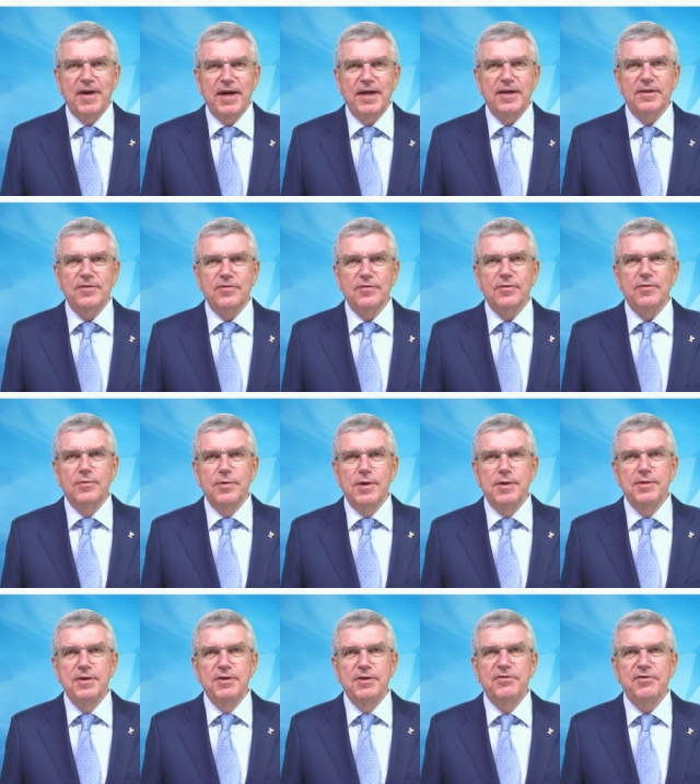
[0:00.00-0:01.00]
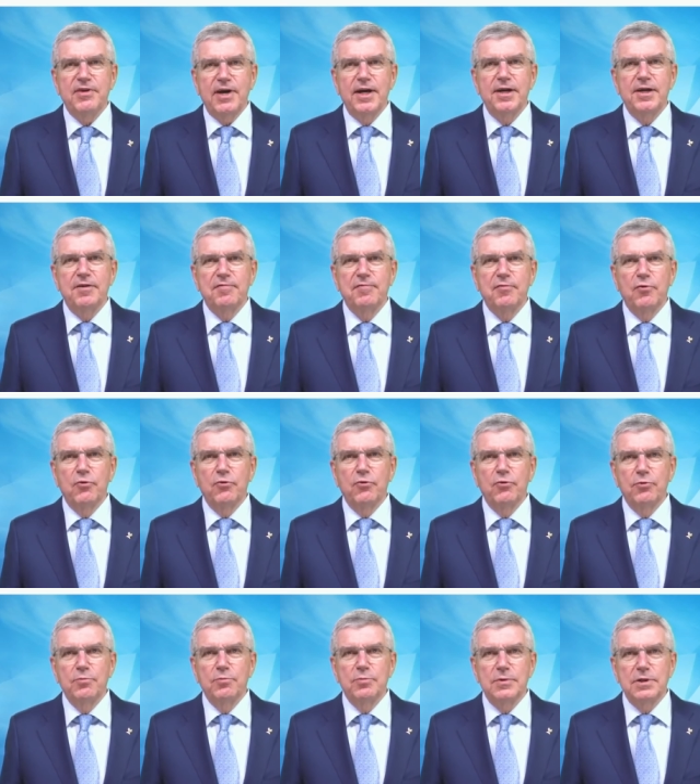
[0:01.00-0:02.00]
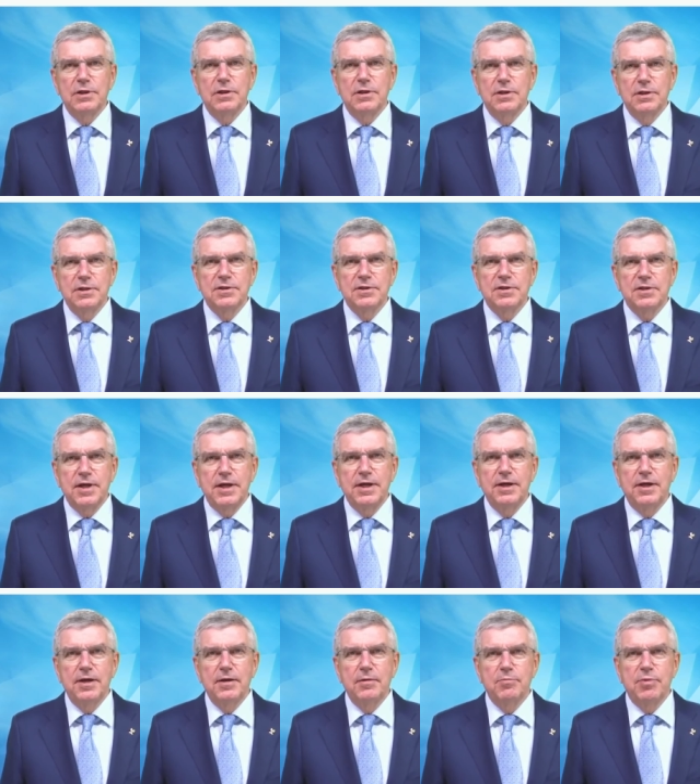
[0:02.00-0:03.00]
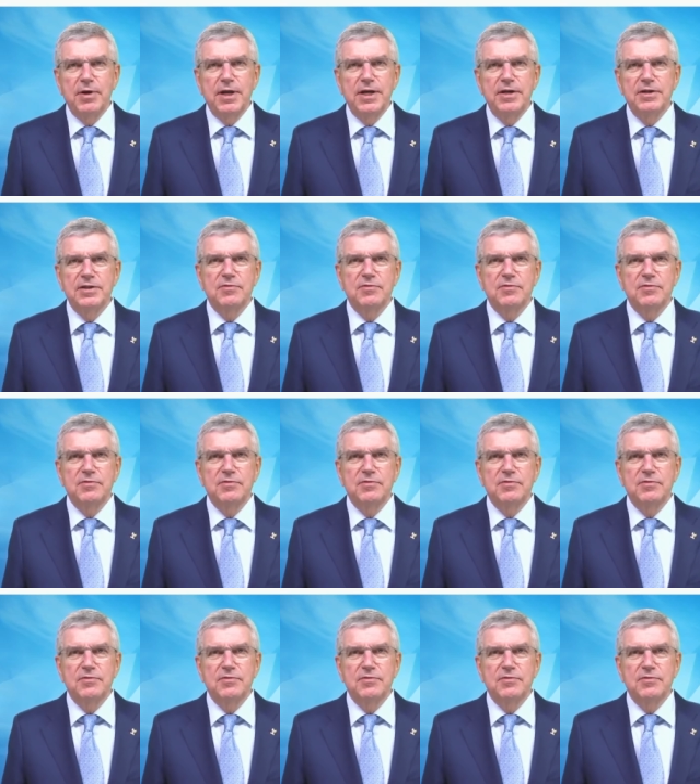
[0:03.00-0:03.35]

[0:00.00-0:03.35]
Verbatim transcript: International Olympic Committee President Thomas Bach.